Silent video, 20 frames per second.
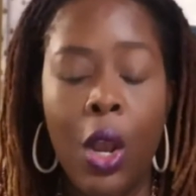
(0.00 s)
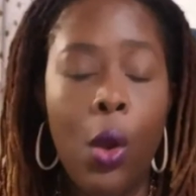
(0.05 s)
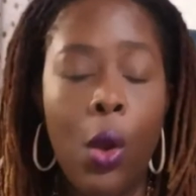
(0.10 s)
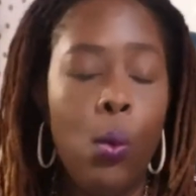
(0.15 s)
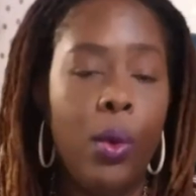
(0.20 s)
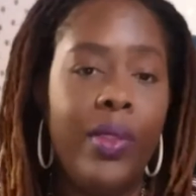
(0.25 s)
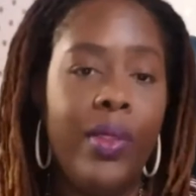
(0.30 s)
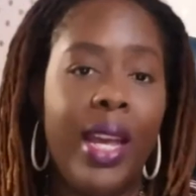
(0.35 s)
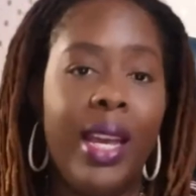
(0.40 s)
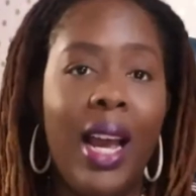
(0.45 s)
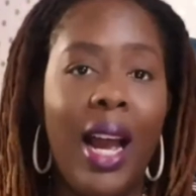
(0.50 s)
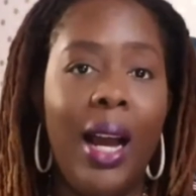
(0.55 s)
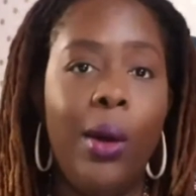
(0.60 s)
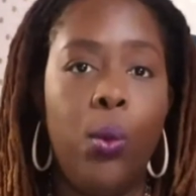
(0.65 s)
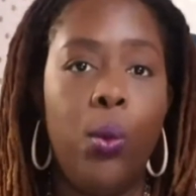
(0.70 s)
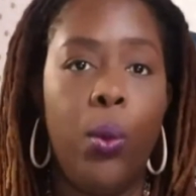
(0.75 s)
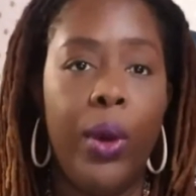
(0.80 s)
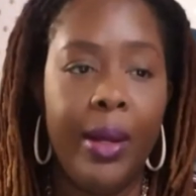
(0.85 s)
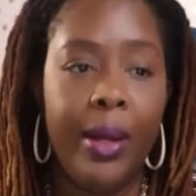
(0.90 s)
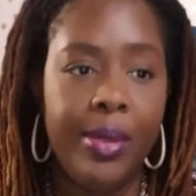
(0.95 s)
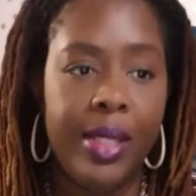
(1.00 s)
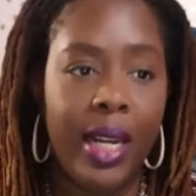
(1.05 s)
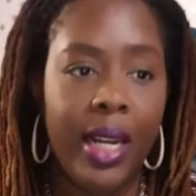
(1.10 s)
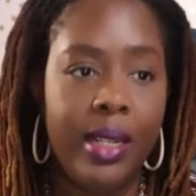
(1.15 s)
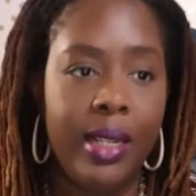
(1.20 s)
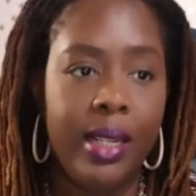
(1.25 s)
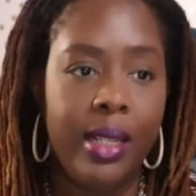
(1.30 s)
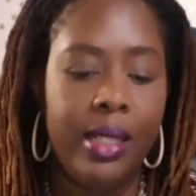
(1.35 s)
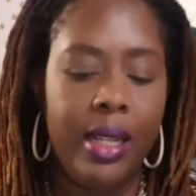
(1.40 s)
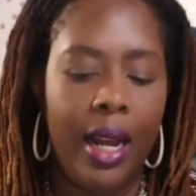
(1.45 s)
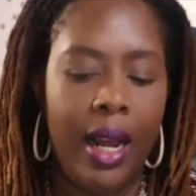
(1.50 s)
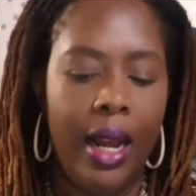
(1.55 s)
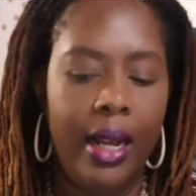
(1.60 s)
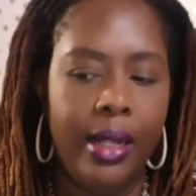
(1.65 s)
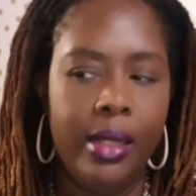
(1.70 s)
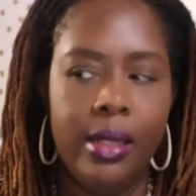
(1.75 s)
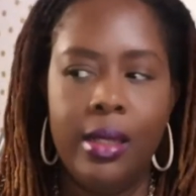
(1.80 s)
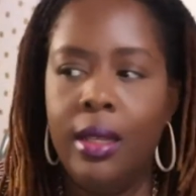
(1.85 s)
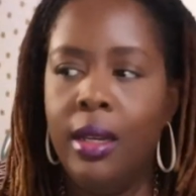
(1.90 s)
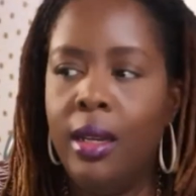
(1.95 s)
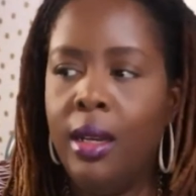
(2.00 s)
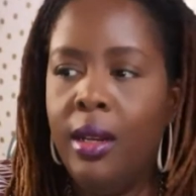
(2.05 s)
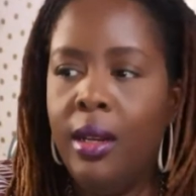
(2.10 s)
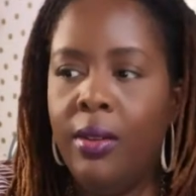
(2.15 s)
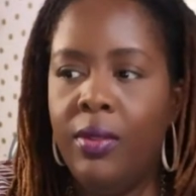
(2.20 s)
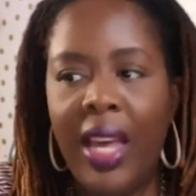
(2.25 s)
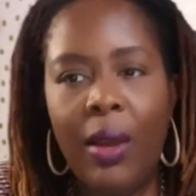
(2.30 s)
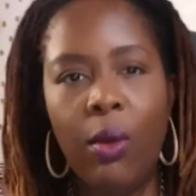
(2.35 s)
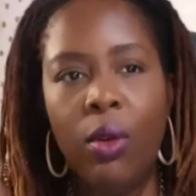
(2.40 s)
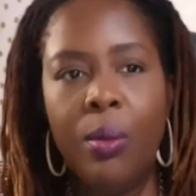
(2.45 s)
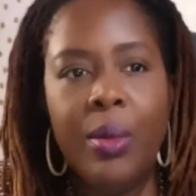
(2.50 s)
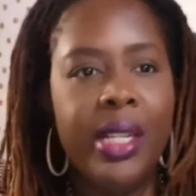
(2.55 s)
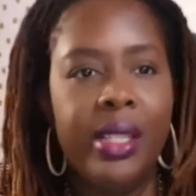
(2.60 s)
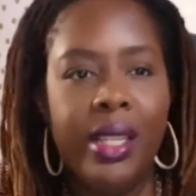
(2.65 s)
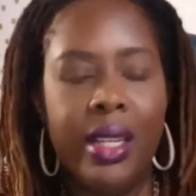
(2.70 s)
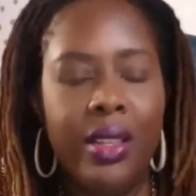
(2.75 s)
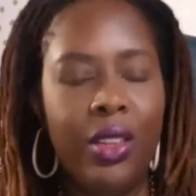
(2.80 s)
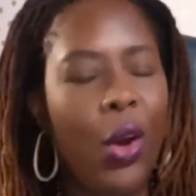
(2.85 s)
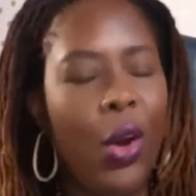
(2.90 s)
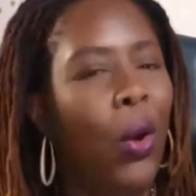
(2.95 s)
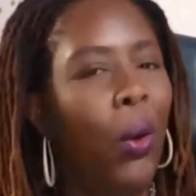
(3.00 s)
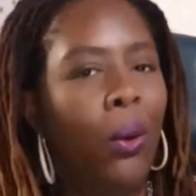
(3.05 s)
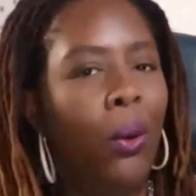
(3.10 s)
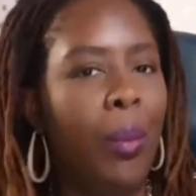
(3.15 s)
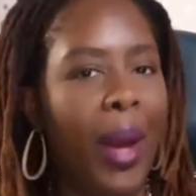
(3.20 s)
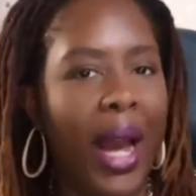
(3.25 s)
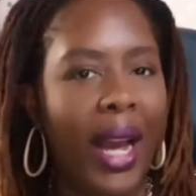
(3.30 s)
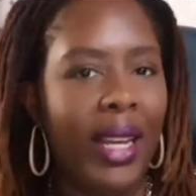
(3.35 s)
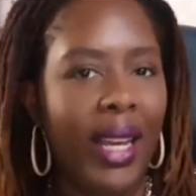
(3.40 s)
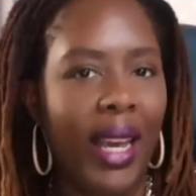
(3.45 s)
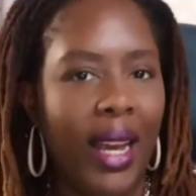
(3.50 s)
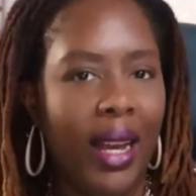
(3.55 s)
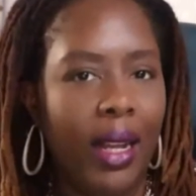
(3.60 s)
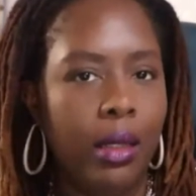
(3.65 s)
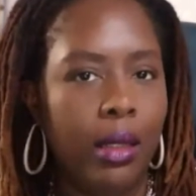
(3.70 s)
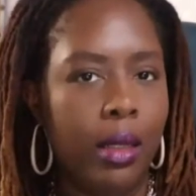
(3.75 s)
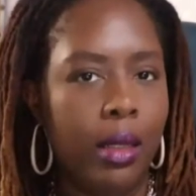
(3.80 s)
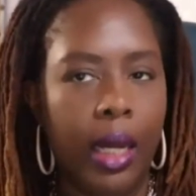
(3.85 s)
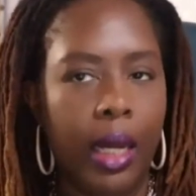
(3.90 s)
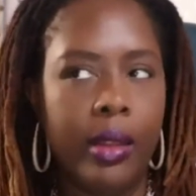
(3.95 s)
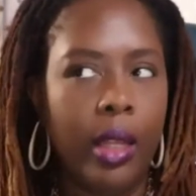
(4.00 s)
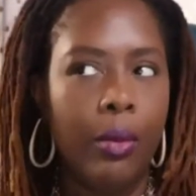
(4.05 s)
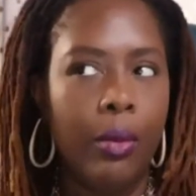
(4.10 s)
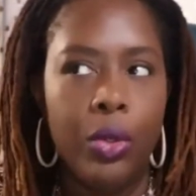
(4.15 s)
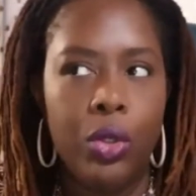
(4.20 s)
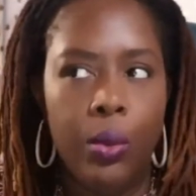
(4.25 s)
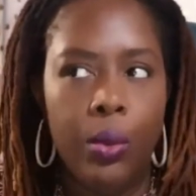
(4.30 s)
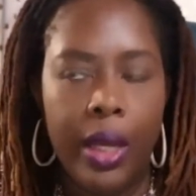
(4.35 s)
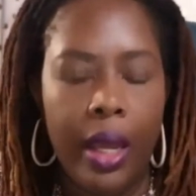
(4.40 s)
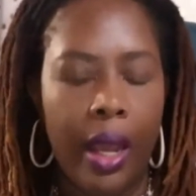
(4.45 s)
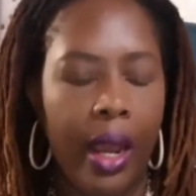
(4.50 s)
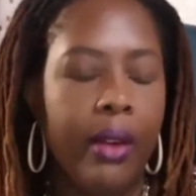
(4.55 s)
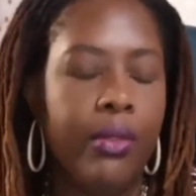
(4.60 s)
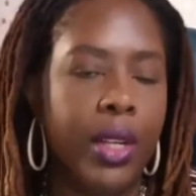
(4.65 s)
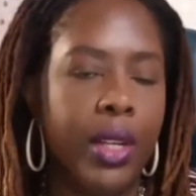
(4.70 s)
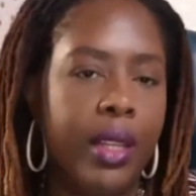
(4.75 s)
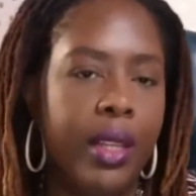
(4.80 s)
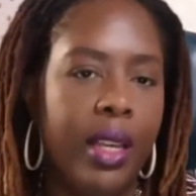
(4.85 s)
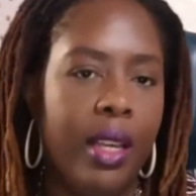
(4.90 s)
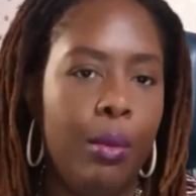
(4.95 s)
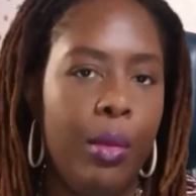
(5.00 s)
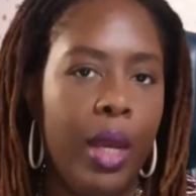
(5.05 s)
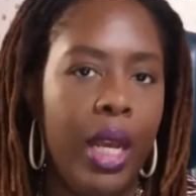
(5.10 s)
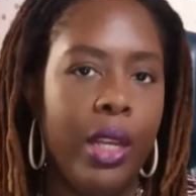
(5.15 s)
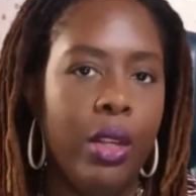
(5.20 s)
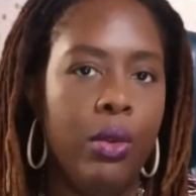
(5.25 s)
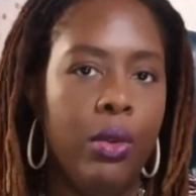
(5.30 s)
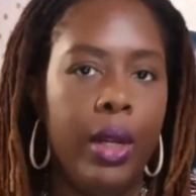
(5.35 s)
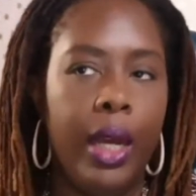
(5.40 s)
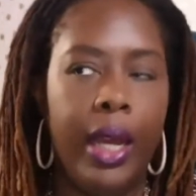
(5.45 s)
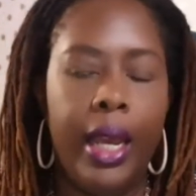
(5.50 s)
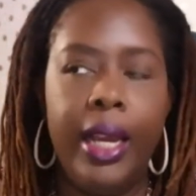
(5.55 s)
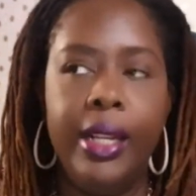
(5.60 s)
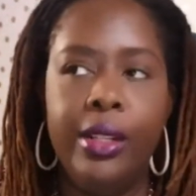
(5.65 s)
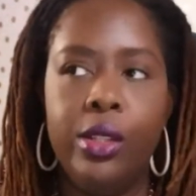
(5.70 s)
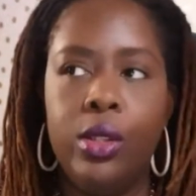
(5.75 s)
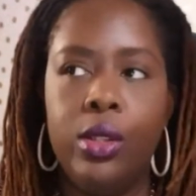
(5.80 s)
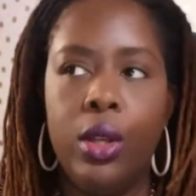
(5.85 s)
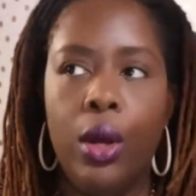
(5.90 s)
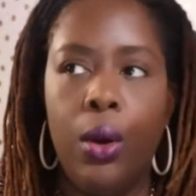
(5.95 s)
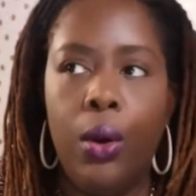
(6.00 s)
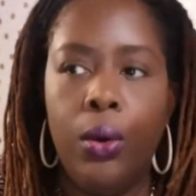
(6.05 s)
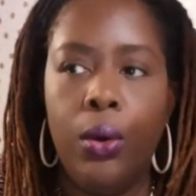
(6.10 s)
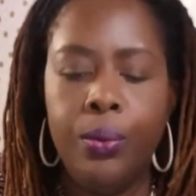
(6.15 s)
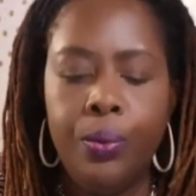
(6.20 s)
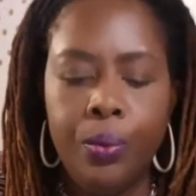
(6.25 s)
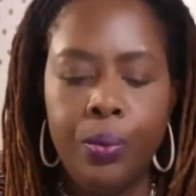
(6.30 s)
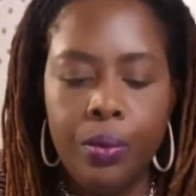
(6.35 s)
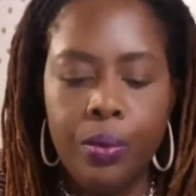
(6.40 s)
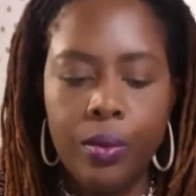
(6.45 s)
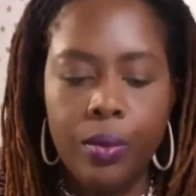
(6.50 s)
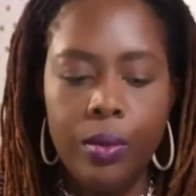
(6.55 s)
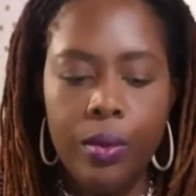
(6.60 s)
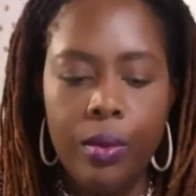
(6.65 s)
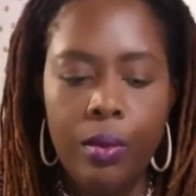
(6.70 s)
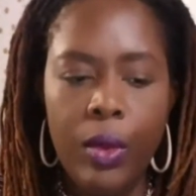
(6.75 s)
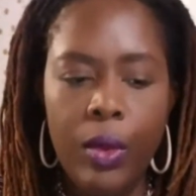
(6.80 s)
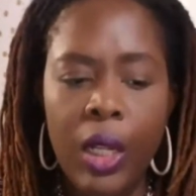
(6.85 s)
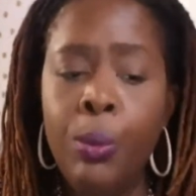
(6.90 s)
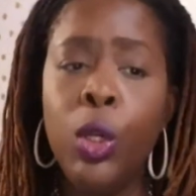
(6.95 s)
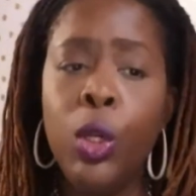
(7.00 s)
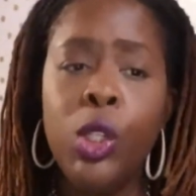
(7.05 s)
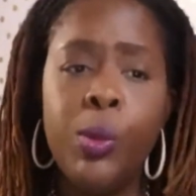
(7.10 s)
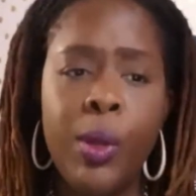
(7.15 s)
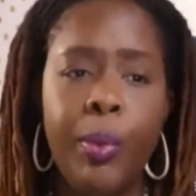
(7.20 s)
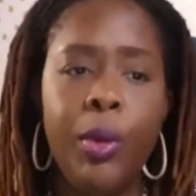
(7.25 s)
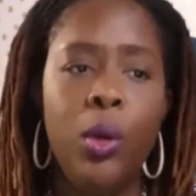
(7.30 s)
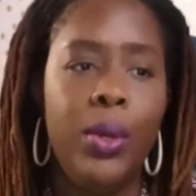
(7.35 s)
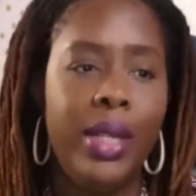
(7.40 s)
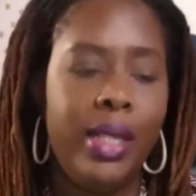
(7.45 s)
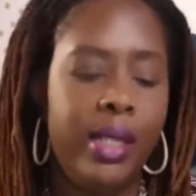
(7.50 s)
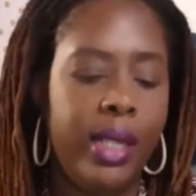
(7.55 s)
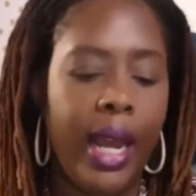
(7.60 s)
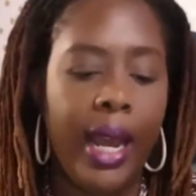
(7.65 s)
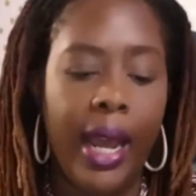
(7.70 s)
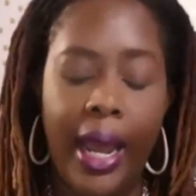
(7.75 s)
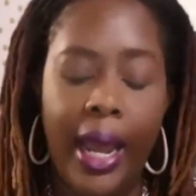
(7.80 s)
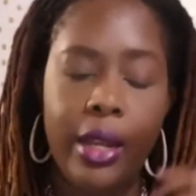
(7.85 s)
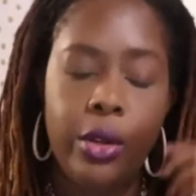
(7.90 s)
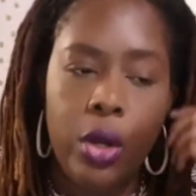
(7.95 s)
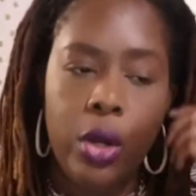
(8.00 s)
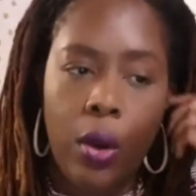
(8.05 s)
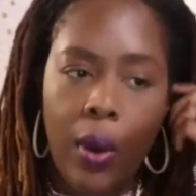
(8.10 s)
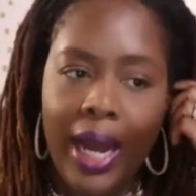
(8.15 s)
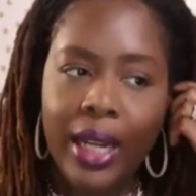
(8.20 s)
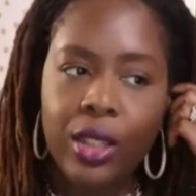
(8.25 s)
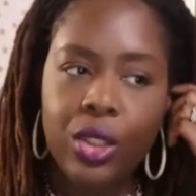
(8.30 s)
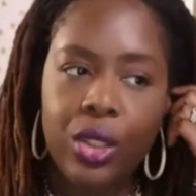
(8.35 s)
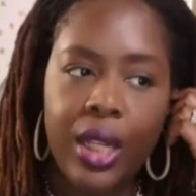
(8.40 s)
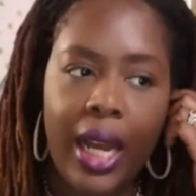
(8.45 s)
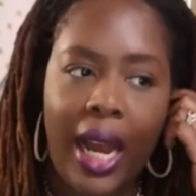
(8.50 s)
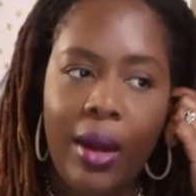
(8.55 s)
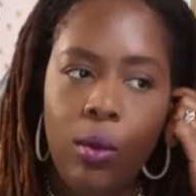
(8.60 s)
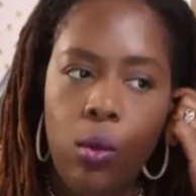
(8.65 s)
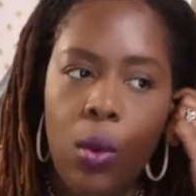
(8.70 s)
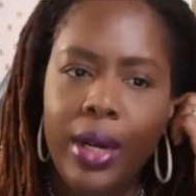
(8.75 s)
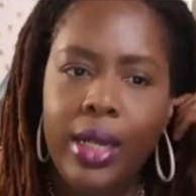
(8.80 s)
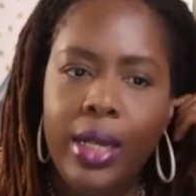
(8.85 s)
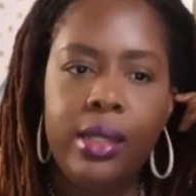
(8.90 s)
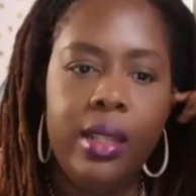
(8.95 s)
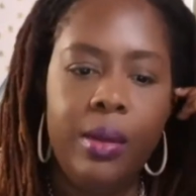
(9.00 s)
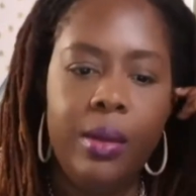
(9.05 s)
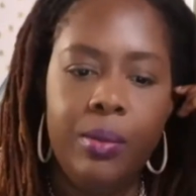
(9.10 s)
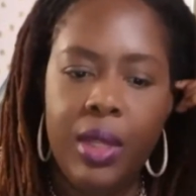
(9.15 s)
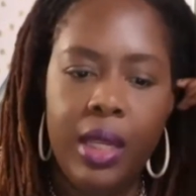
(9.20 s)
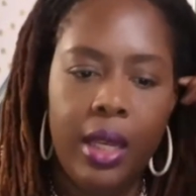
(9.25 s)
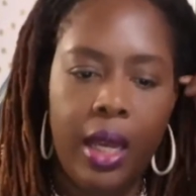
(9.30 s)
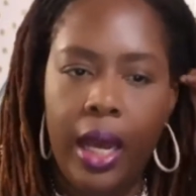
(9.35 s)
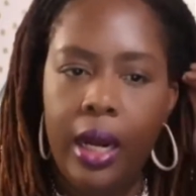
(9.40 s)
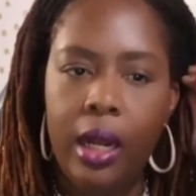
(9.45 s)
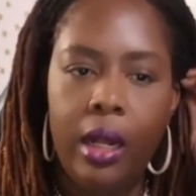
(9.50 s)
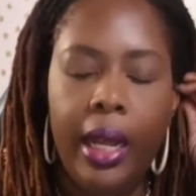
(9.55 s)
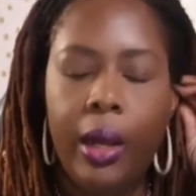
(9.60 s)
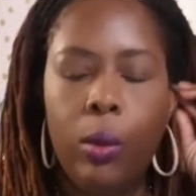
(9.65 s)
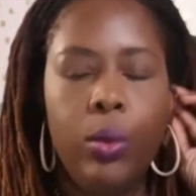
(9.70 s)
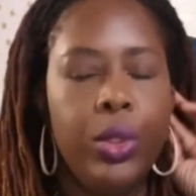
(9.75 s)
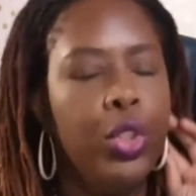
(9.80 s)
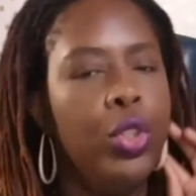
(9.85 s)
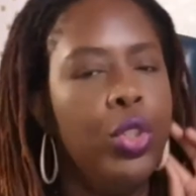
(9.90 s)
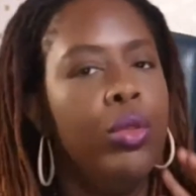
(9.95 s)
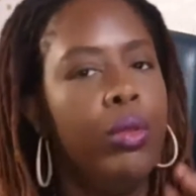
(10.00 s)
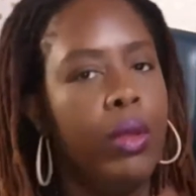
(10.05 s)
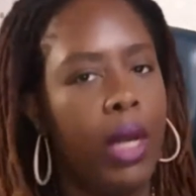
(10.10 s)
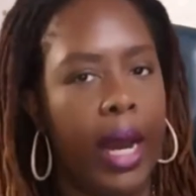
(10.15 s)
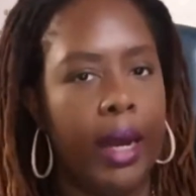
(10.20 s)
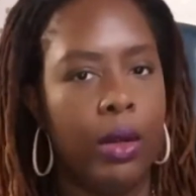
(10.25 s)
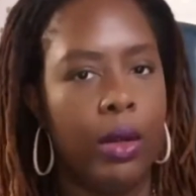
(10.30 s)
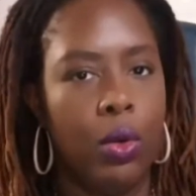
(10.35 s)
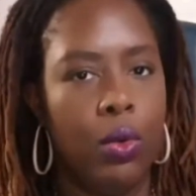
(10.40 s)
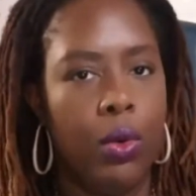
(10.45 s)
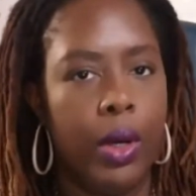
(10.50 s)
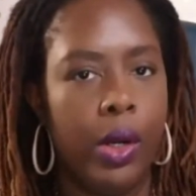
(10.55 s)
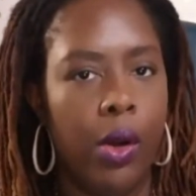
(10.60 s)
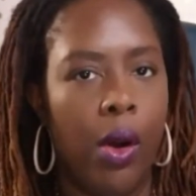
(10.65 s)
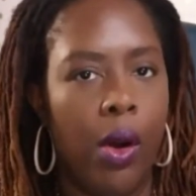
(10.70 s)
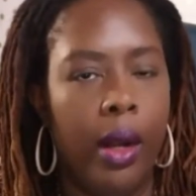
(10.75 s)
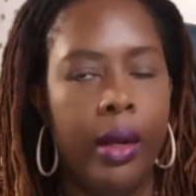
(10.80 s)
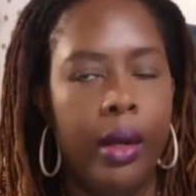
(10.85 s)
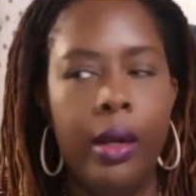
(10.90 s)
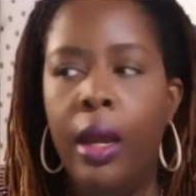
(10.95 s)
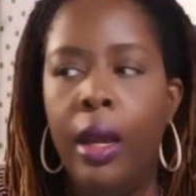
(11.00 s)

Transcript: when they got website designs, they were missing the whole back end. Like they were doing everything manually. And so most people would say, hey, no, actually, I wanted something kind of like what you got going on.